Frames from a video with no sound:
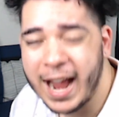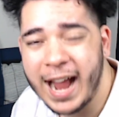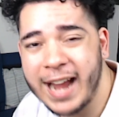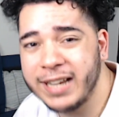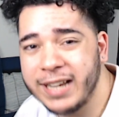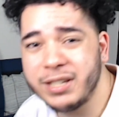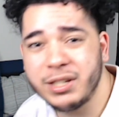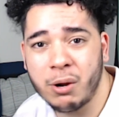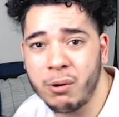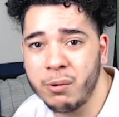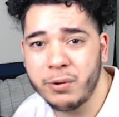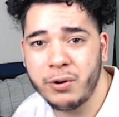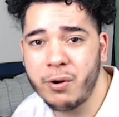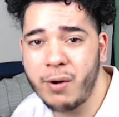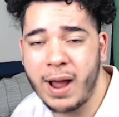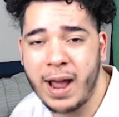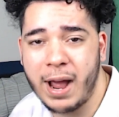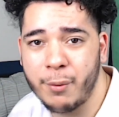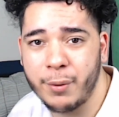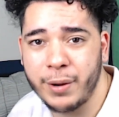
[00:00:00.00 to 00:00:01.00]
I don't
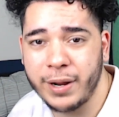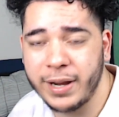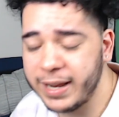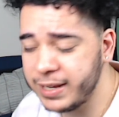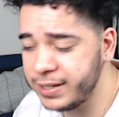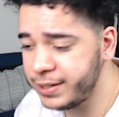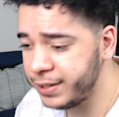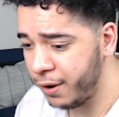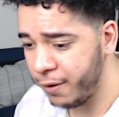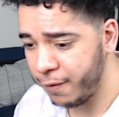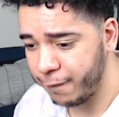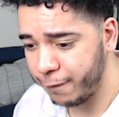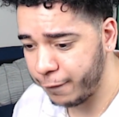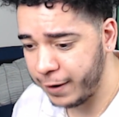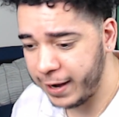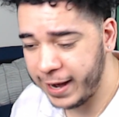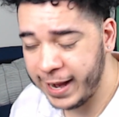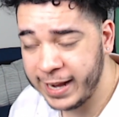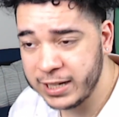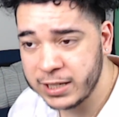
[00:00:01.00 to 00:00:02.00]
know how it is
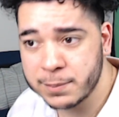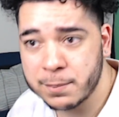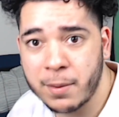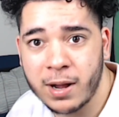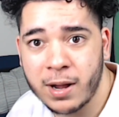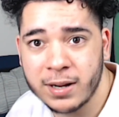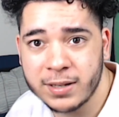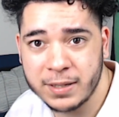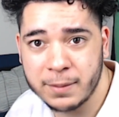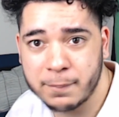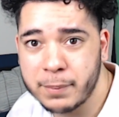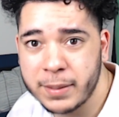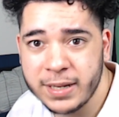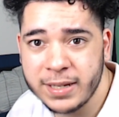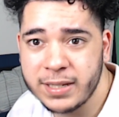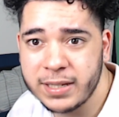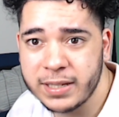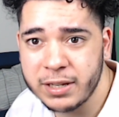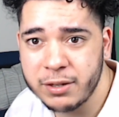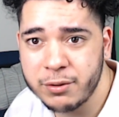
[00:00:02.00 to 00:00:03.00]
for Xbox and
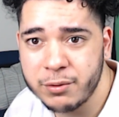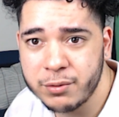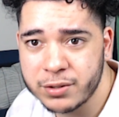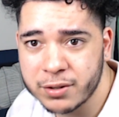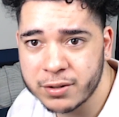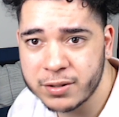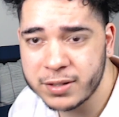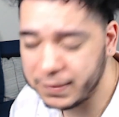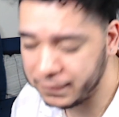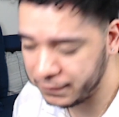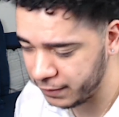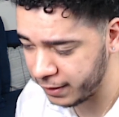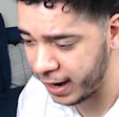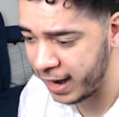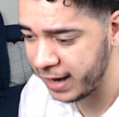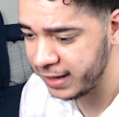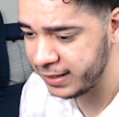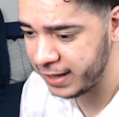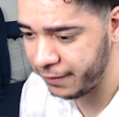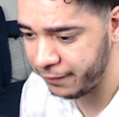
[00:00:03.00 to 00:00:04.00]
P C users. If you
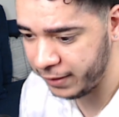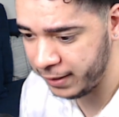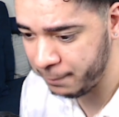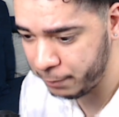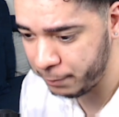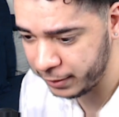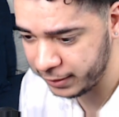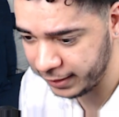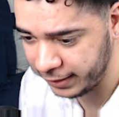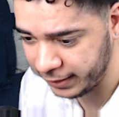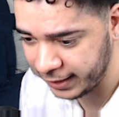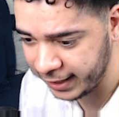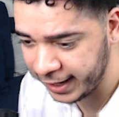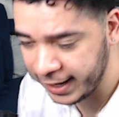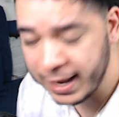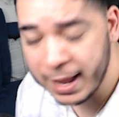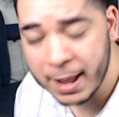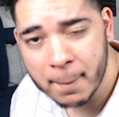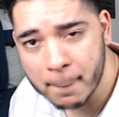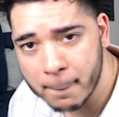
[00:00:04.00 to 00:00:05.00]
guys have input
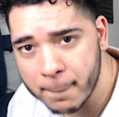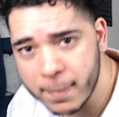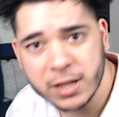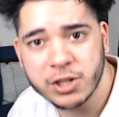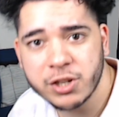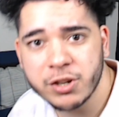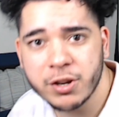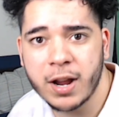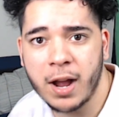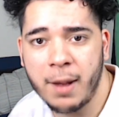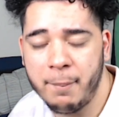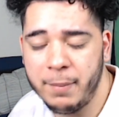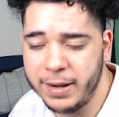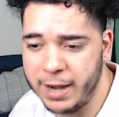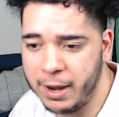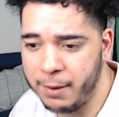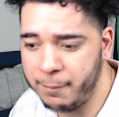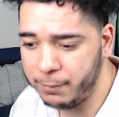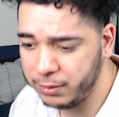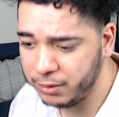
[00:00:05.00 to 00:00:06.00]
delay, make sure you
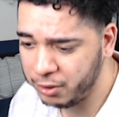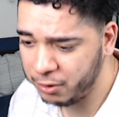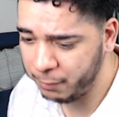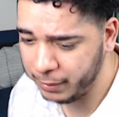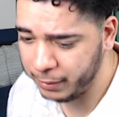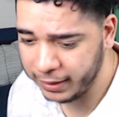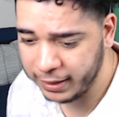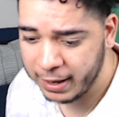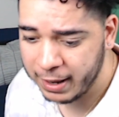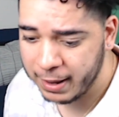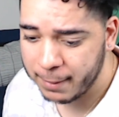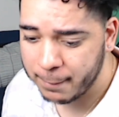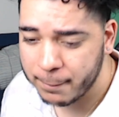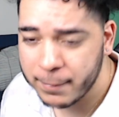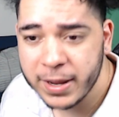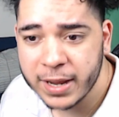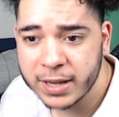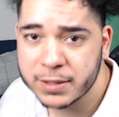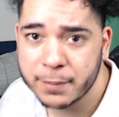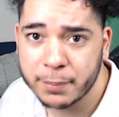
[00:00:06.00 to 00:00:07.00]
comment down below. But
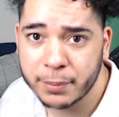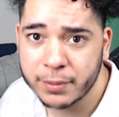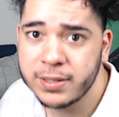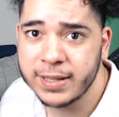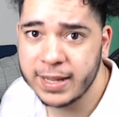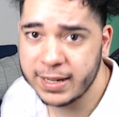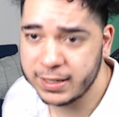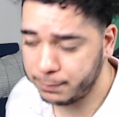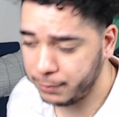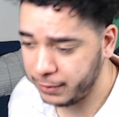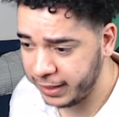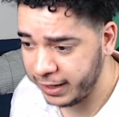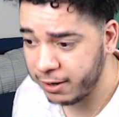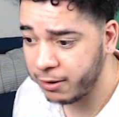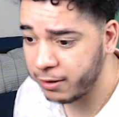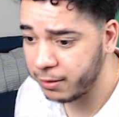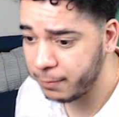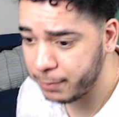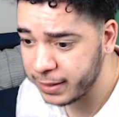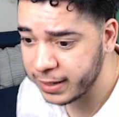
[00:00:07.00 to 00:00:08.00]
me, as a person that's played
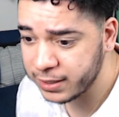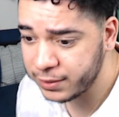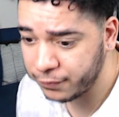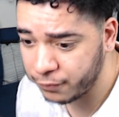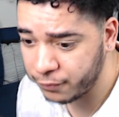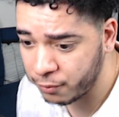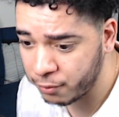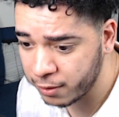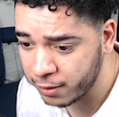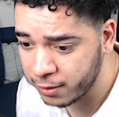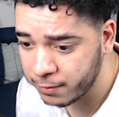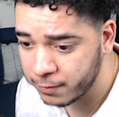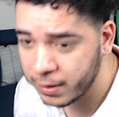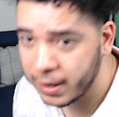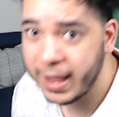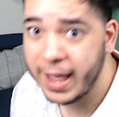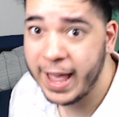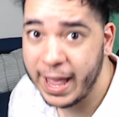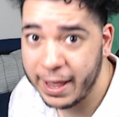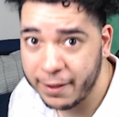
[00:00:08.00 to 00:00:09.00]
on a P S four
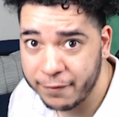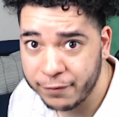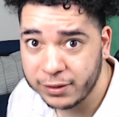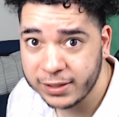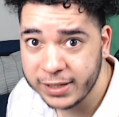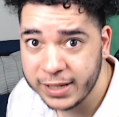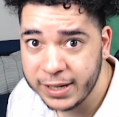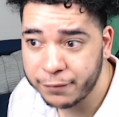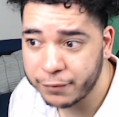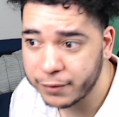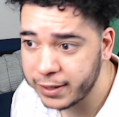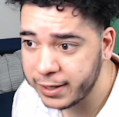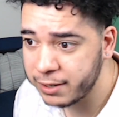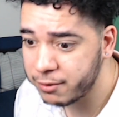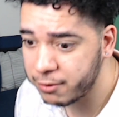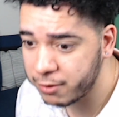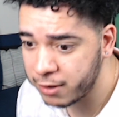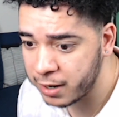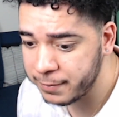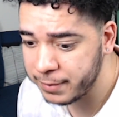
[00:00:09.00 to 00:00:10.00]
heavily for
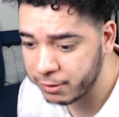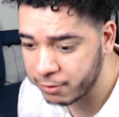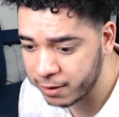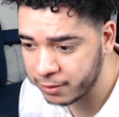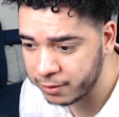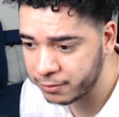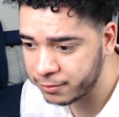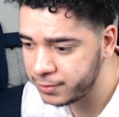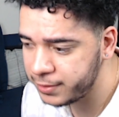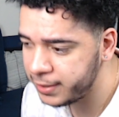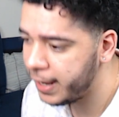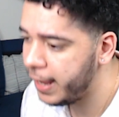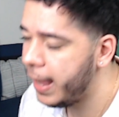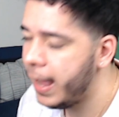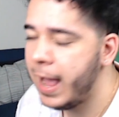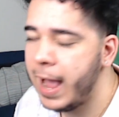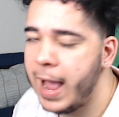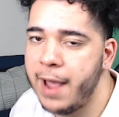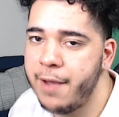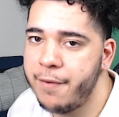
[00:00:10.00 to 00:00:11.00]
Hinokami Chronicles,
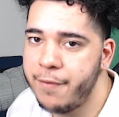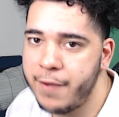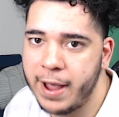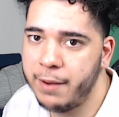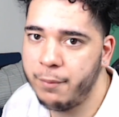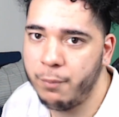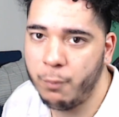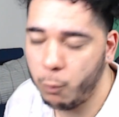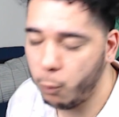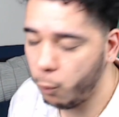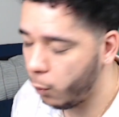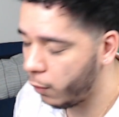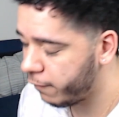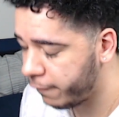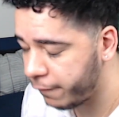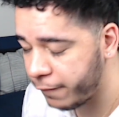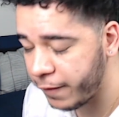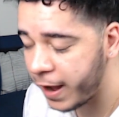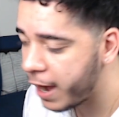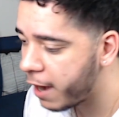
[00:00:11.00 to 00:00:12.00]
I've had
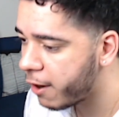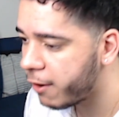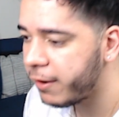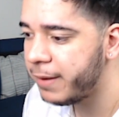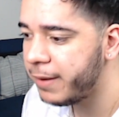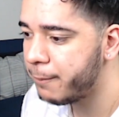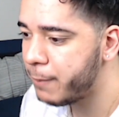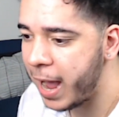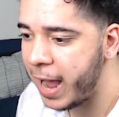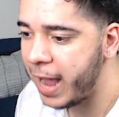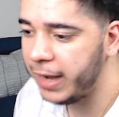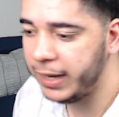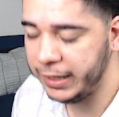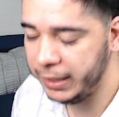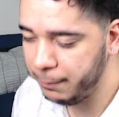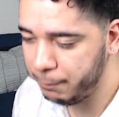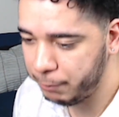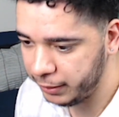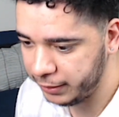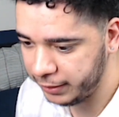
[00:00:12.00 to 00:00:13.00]
very bad
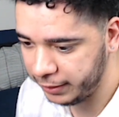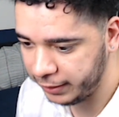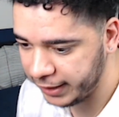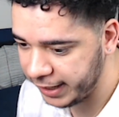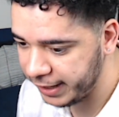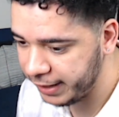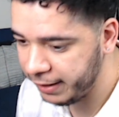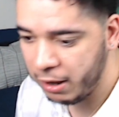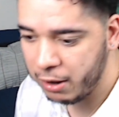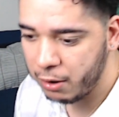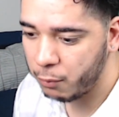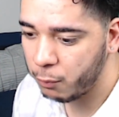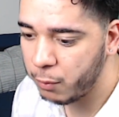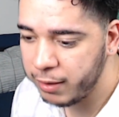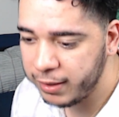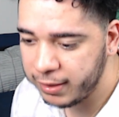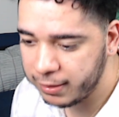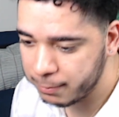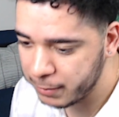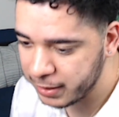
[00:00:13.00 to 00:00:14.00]
input delay
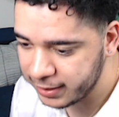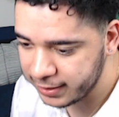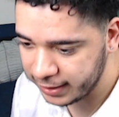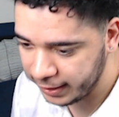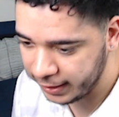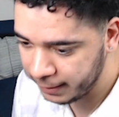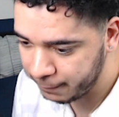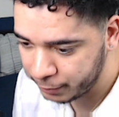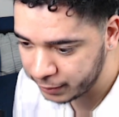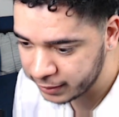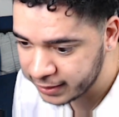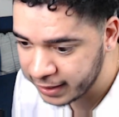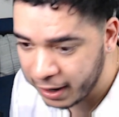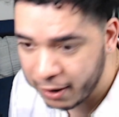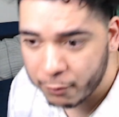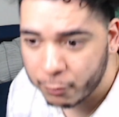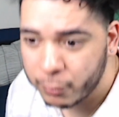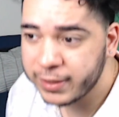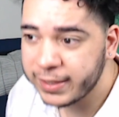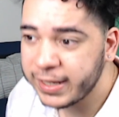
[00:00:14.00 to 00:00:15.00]
with missed inputs,
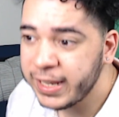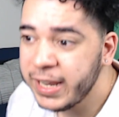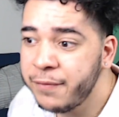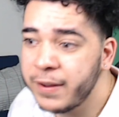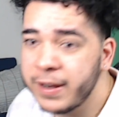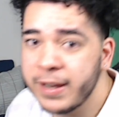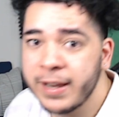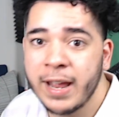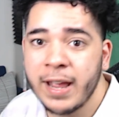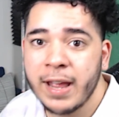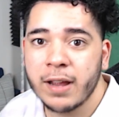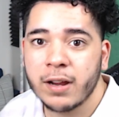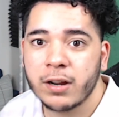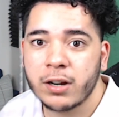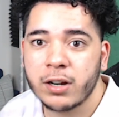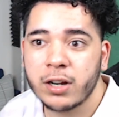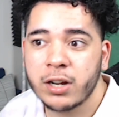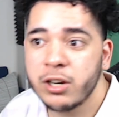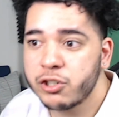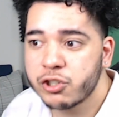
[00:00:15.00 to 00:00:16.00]
with even
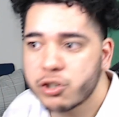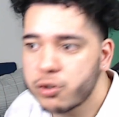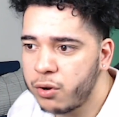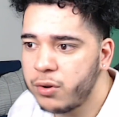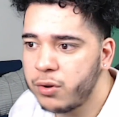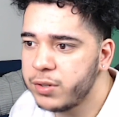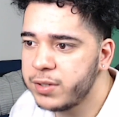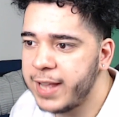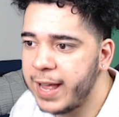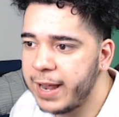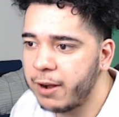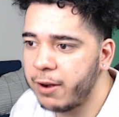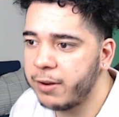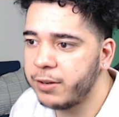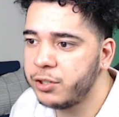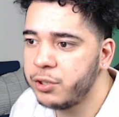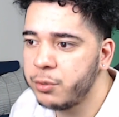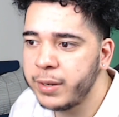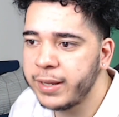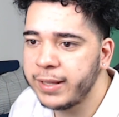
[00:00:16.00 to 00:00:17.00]
controls that are
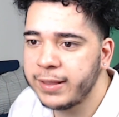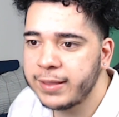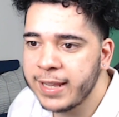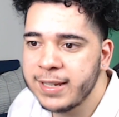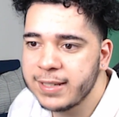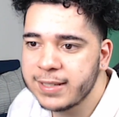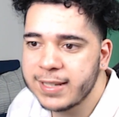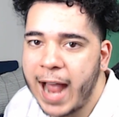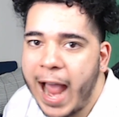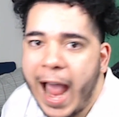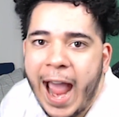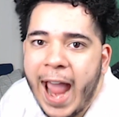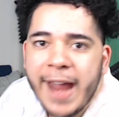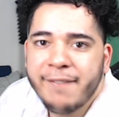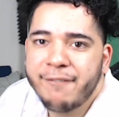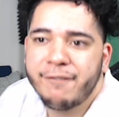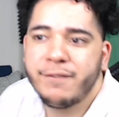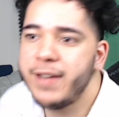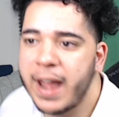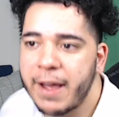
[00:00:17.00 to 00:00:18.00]
doing things that
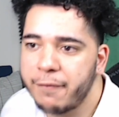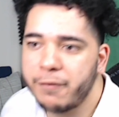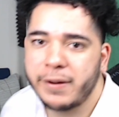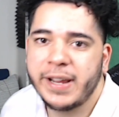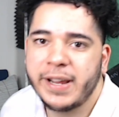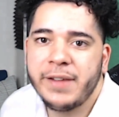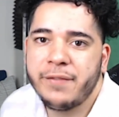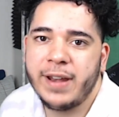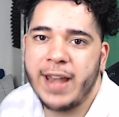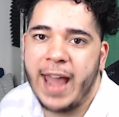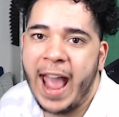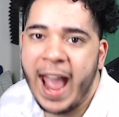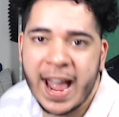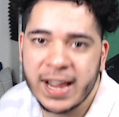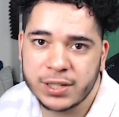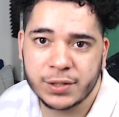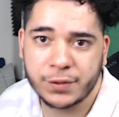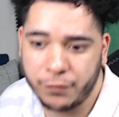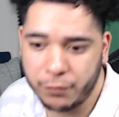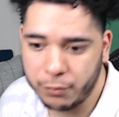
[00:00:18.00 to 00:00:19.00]
I've never even
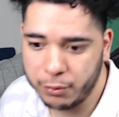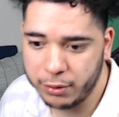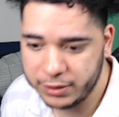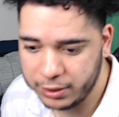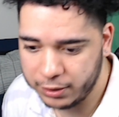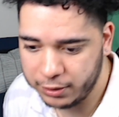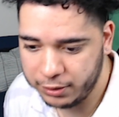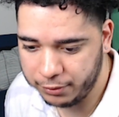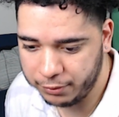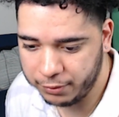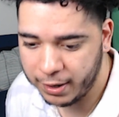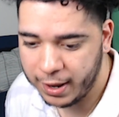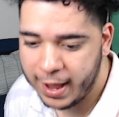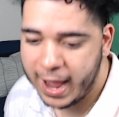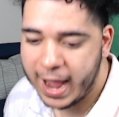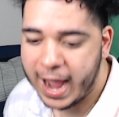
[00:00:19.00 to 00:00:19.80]
asked for it to do.